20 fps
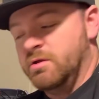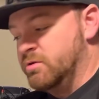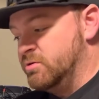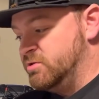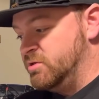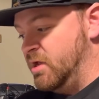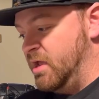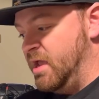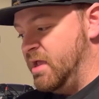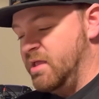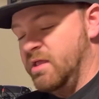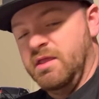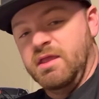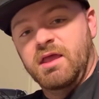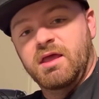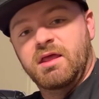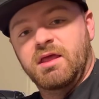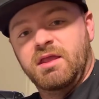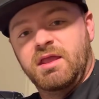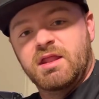to
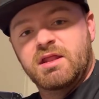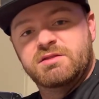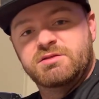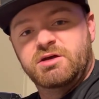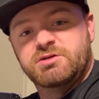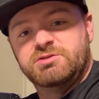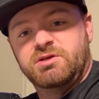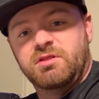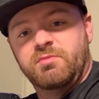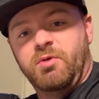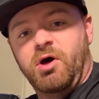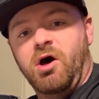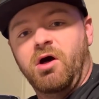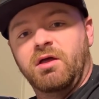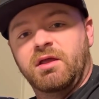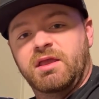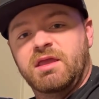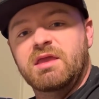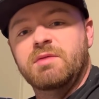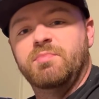get a touch on the ball
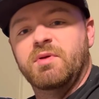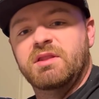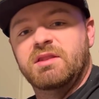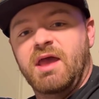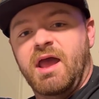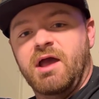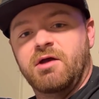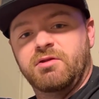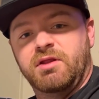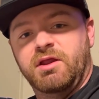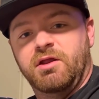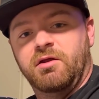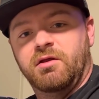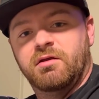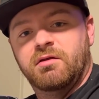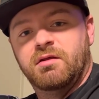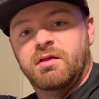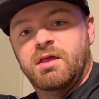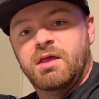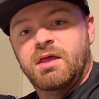and keep it down here.
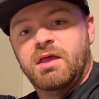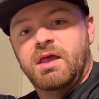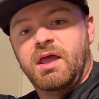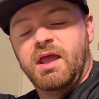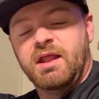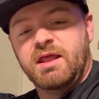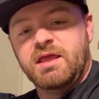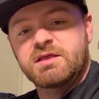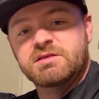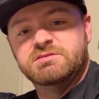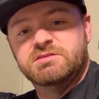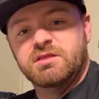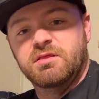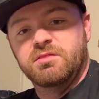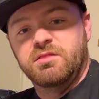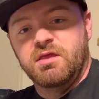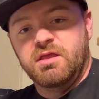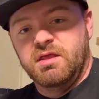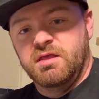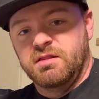And he's
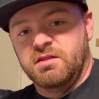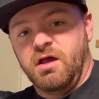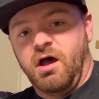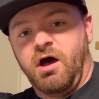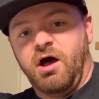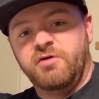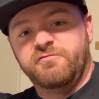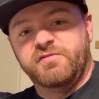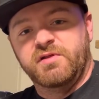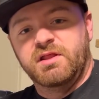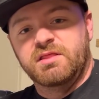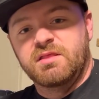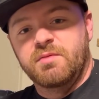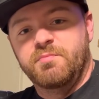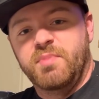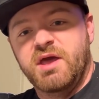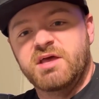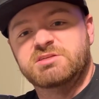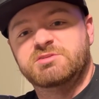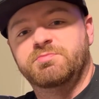often in the
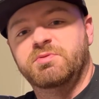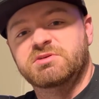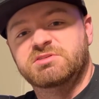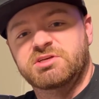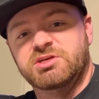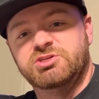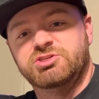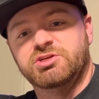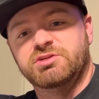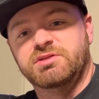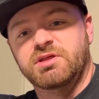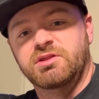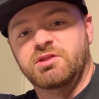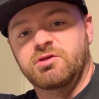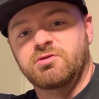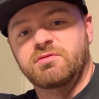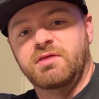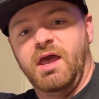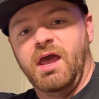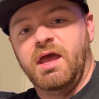best position to
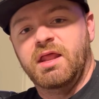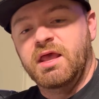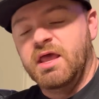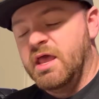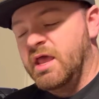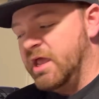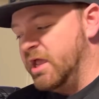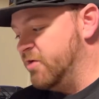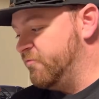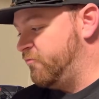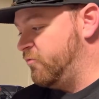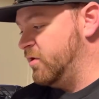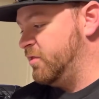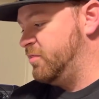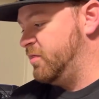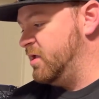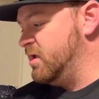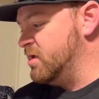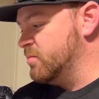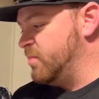do that. If we
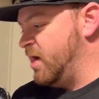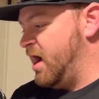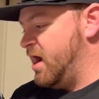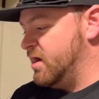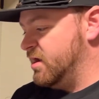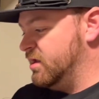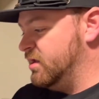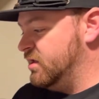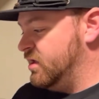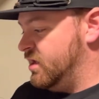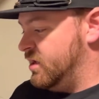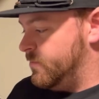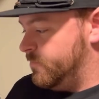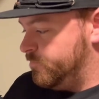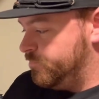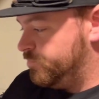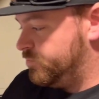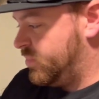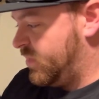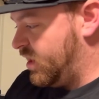think about it,
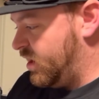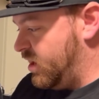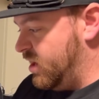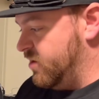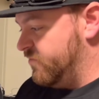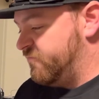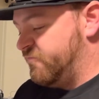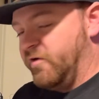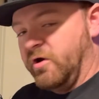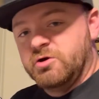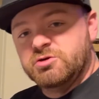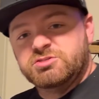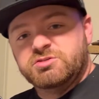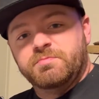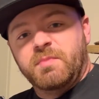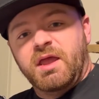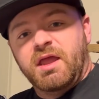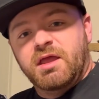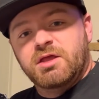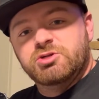if first
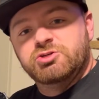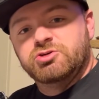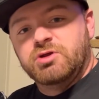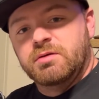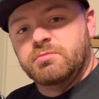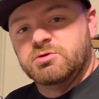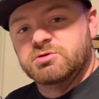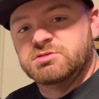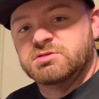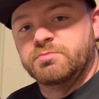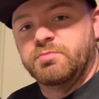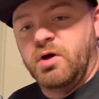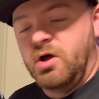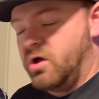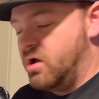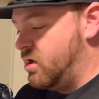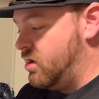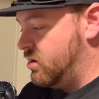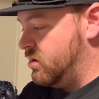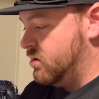man dribbles the
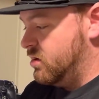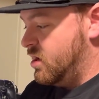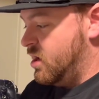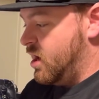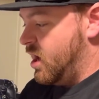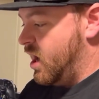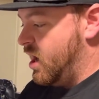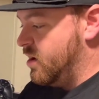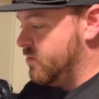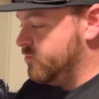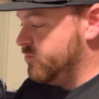ball up